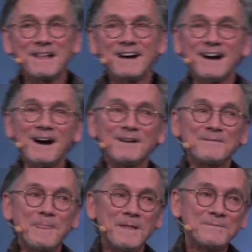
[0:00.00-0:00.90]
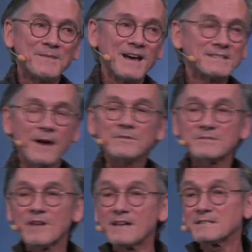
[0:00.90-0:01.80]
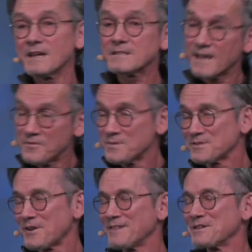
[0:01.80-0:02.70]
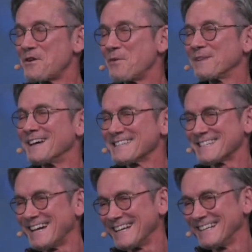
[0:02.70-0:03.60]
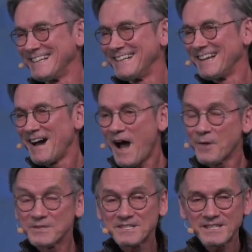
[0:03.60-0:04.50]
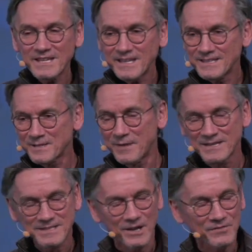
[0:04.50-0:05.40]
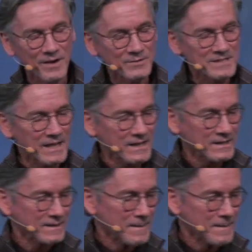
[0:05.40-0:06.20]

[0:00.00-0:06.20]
As Kevin was driving home last night, I was thinking to myself, I was like,